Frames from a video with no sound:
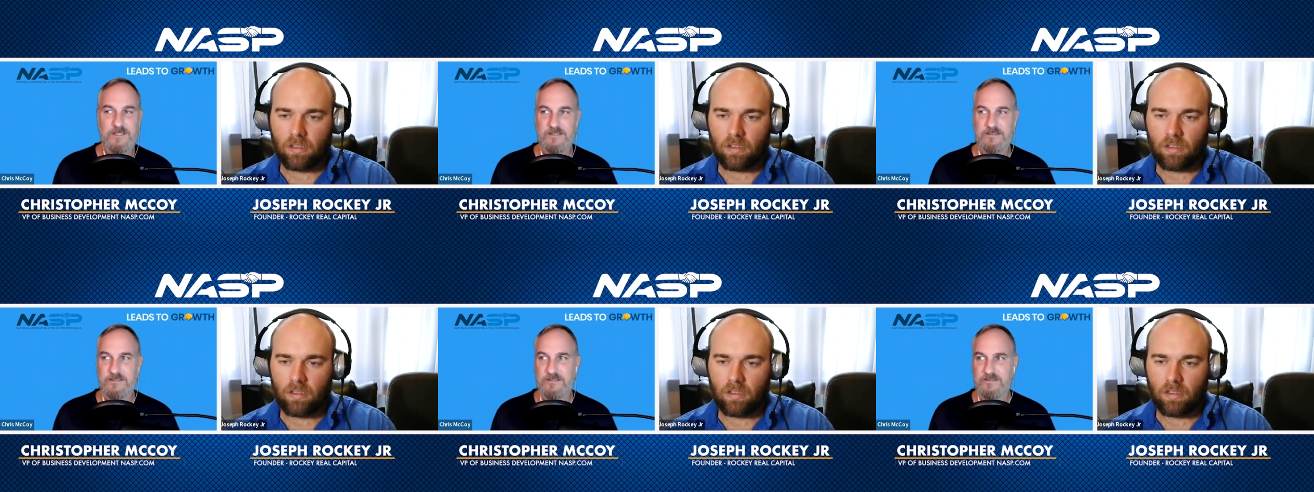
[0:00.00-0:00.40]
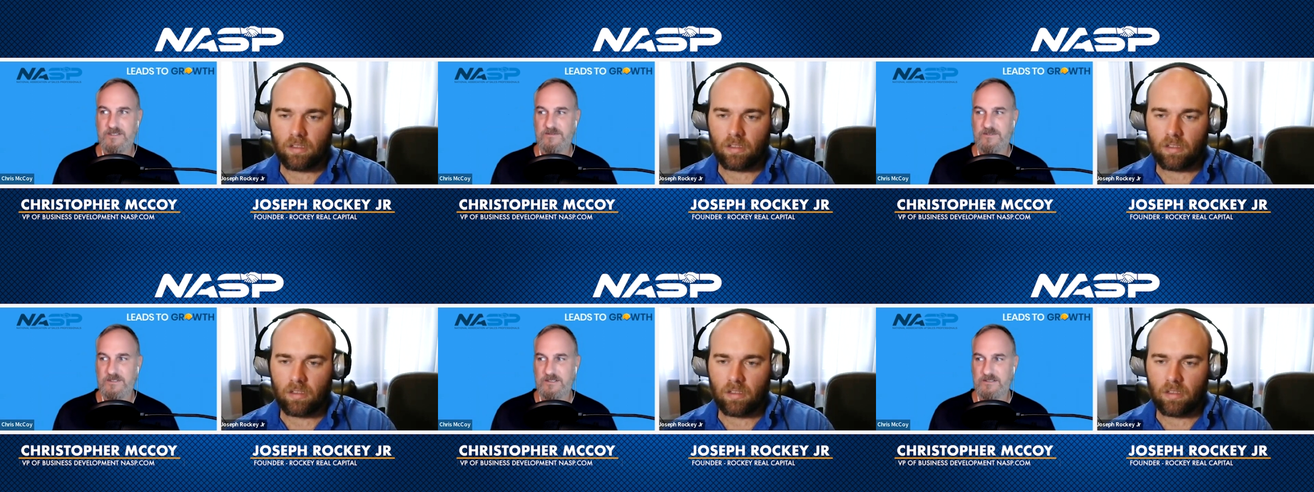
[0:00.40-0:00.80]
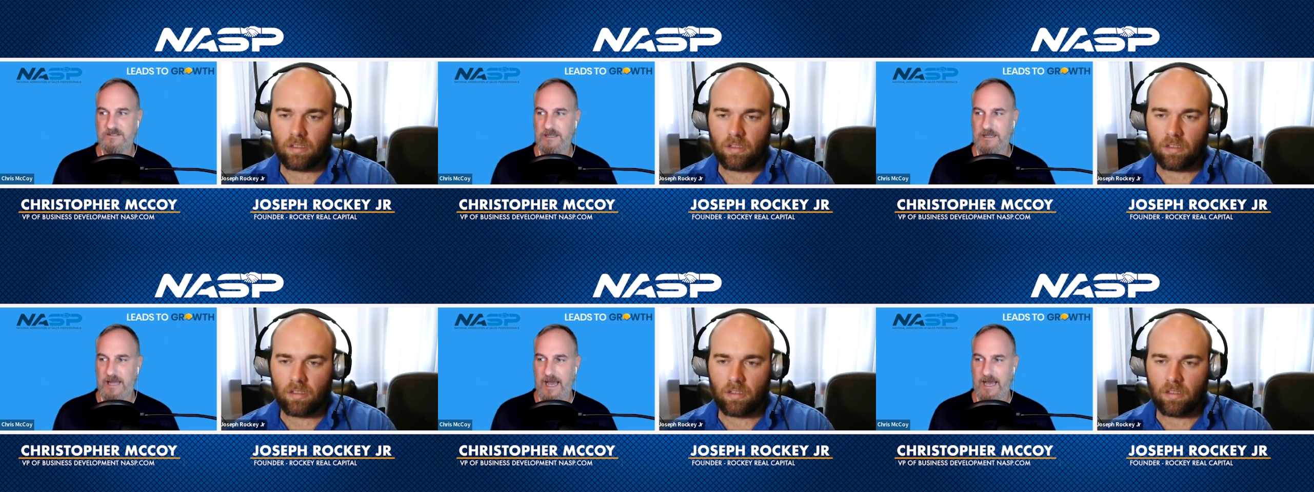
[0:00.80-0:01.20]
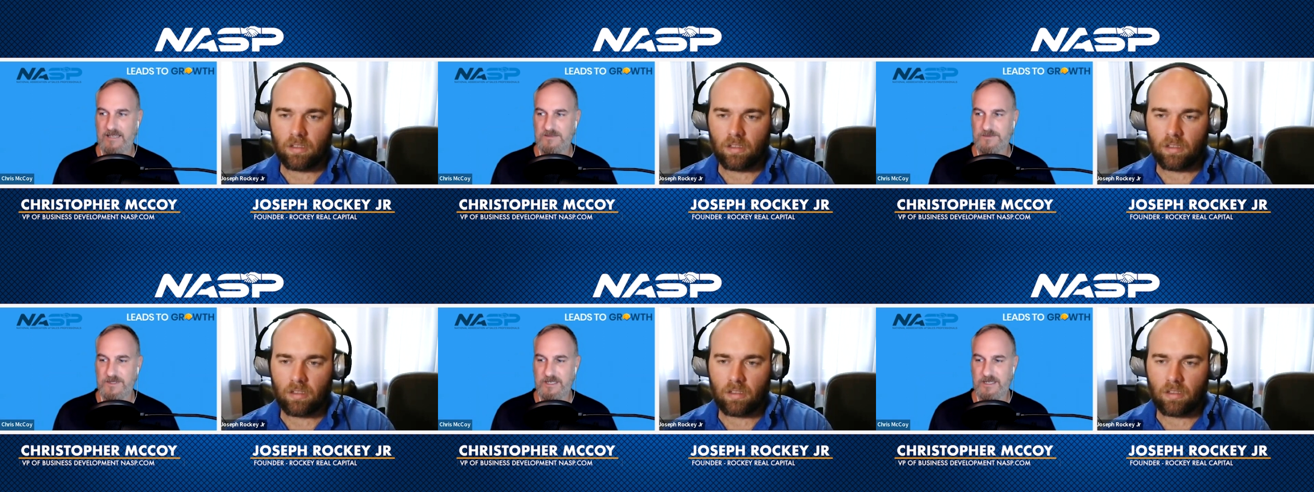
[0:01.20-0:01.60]
Speaker 1: Because there's the
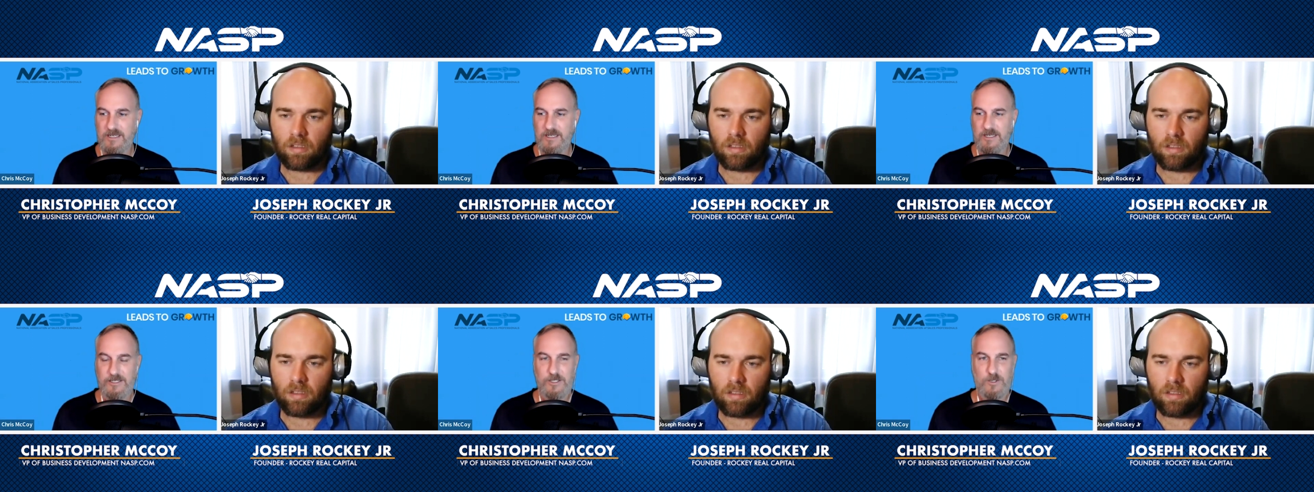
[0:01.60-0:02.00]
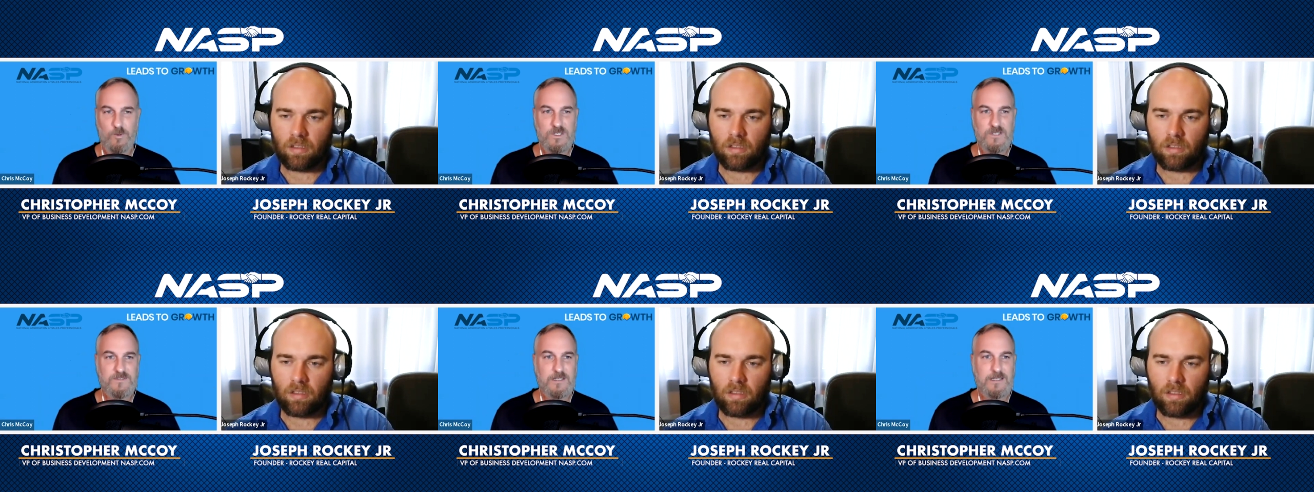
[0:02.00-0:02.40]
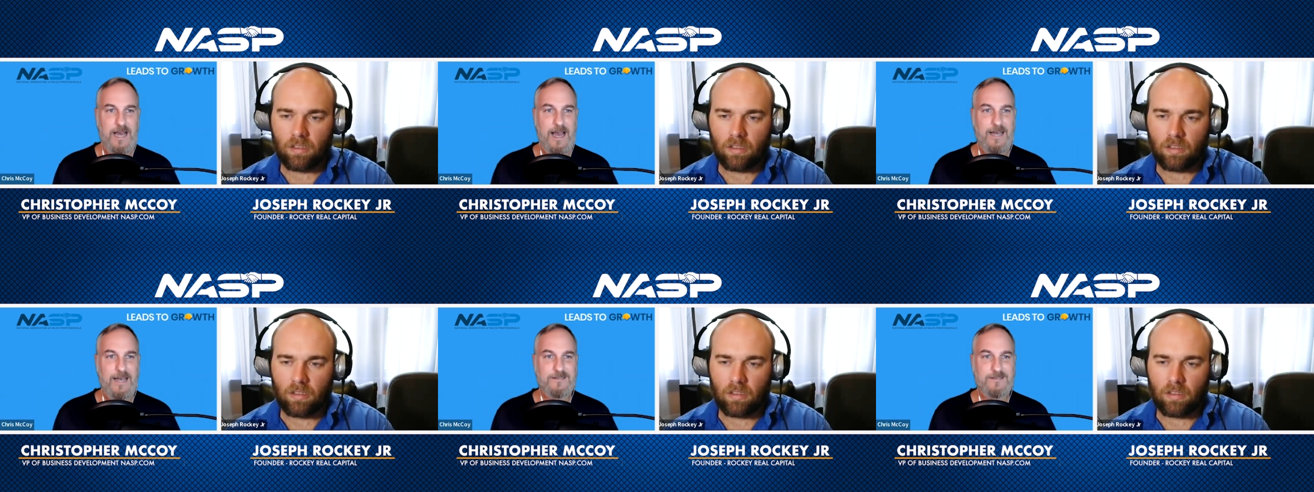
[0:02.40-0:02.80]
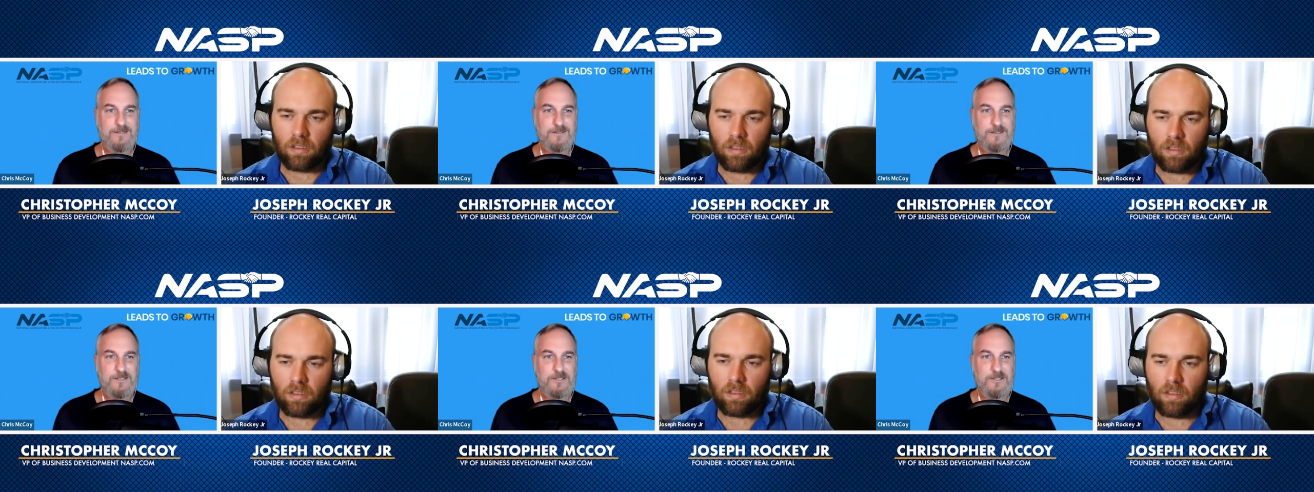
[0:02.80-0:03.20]
last, but you're one of the last,
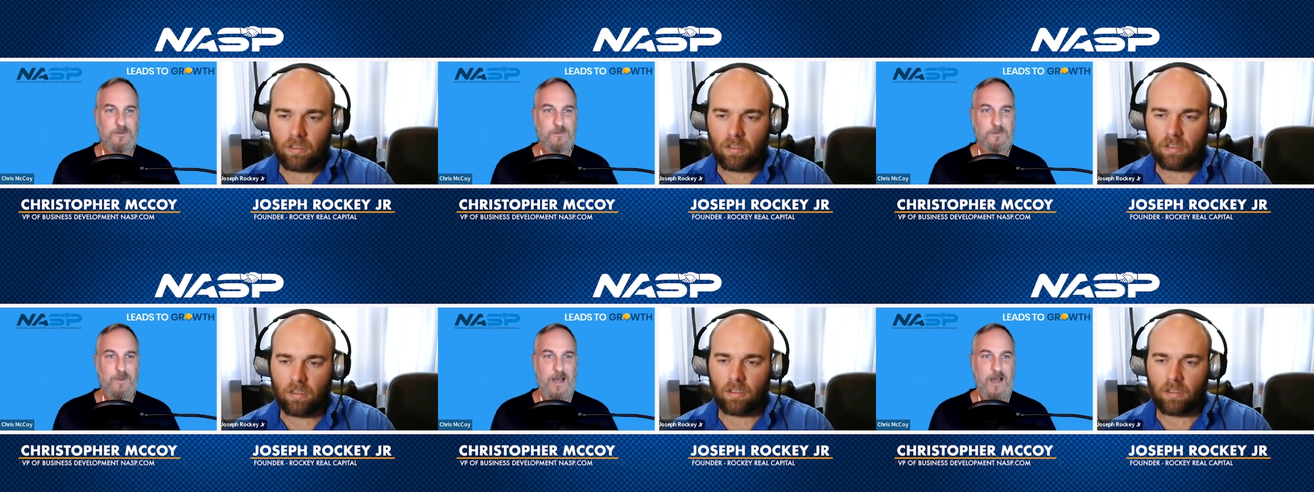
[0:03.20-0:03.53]
you know,